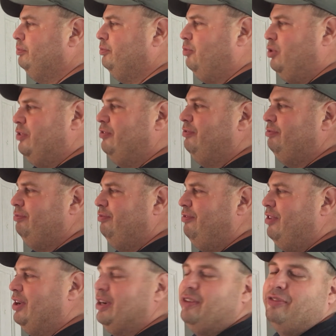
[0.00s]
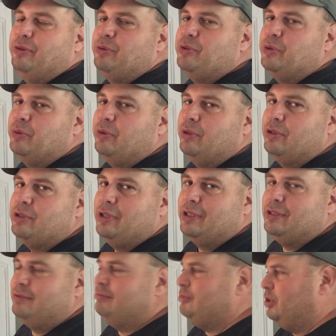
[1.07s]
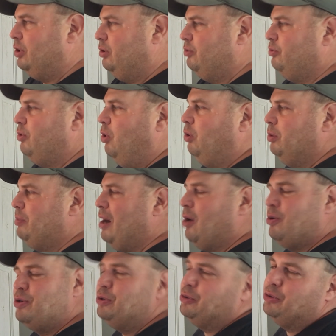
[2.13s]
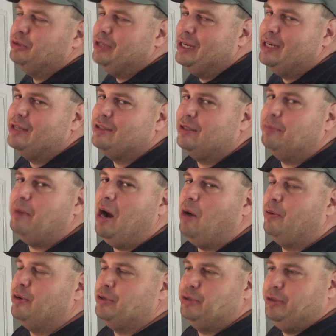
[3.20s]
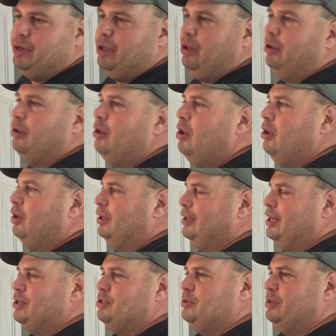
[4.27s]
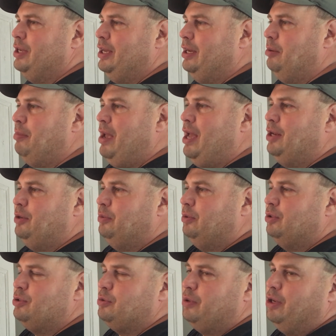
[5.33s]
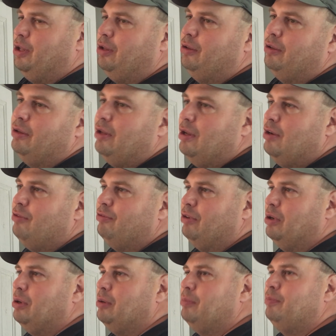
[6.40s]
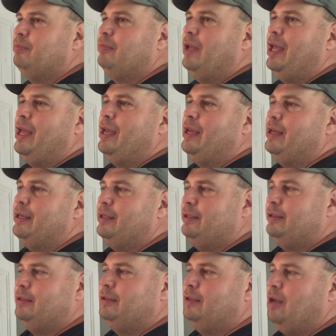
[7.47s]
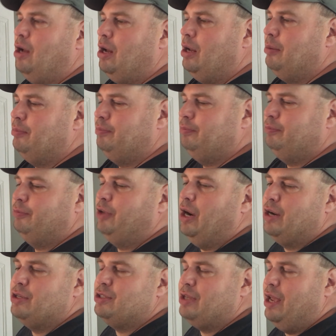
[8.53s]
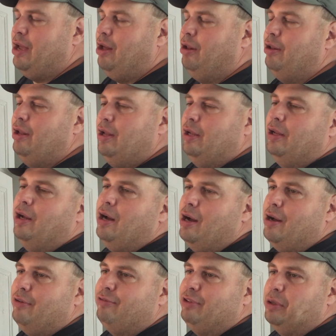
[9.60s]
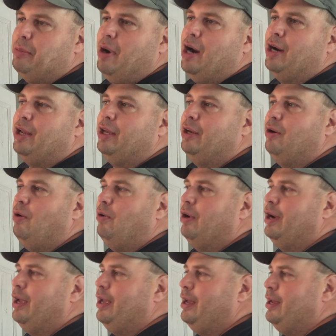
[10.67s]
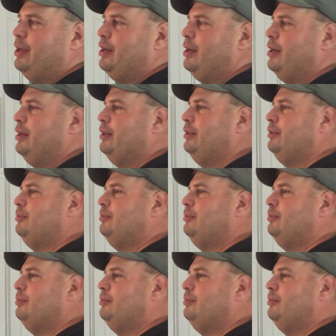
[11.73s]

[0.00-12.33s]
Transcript: with very few tools. The only power tool you need is a power drill, unless you get a manual drill from a yard sale, flea market, or a